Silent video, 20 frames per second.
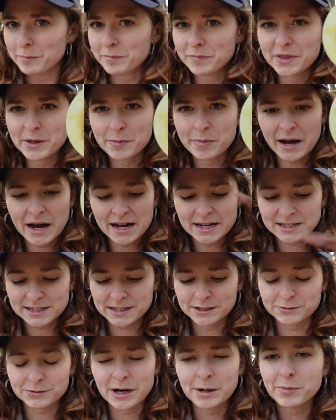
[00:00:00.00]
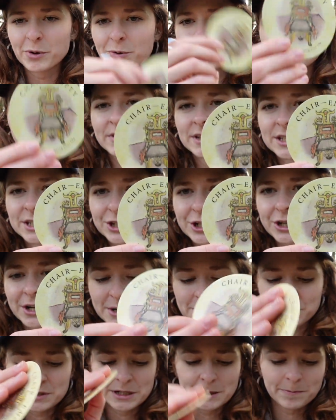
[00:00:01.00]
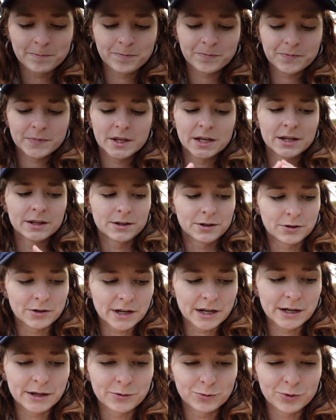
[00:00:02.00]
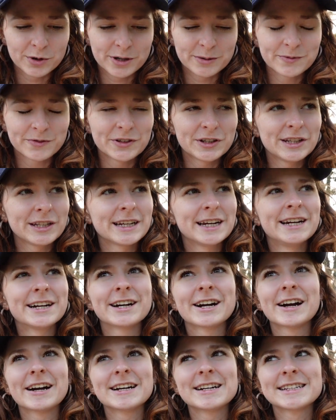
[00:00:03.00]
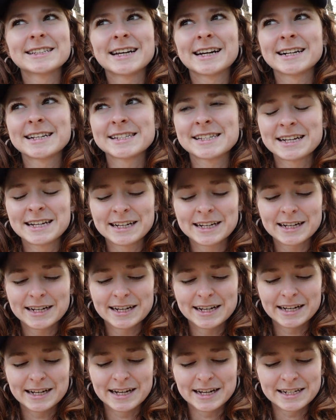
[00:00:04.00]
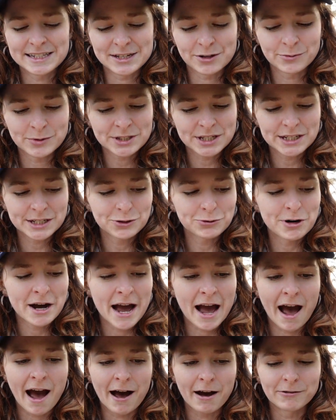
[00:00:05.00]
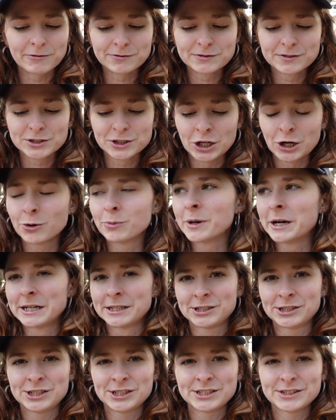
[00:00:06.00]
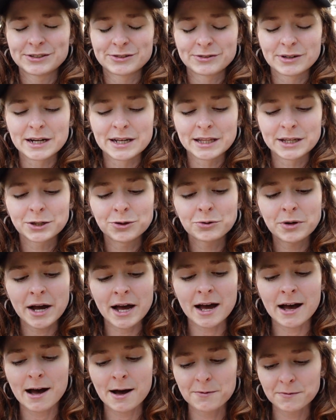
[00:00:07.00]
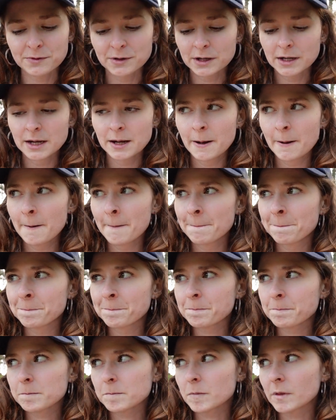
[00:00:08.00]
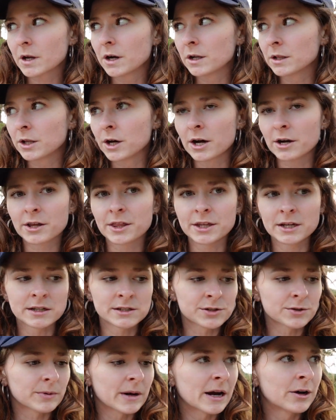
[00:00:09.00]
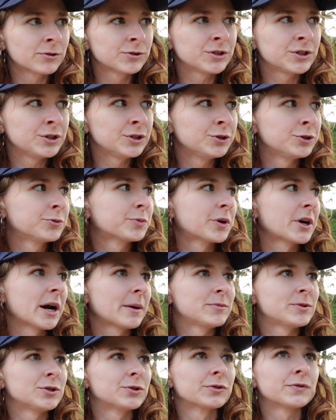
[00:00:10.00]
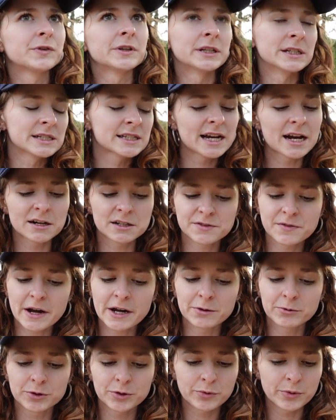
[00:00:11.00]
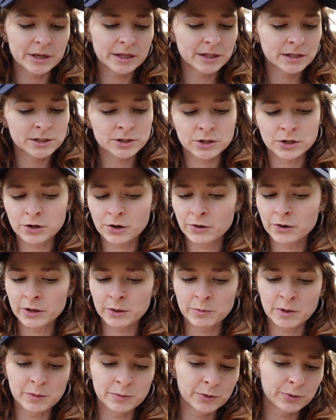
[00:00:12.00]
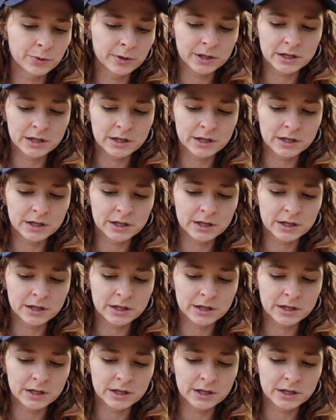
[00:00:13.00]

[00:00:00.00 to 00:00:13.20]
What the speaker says: the basket, right? But we have this chair empty. Okay, what I'm feeling here is that it's like, it's almost like you have so much, right? Like you have a lot of things around you. Perhaps you're feeling satisfied with the way things are going, maybe with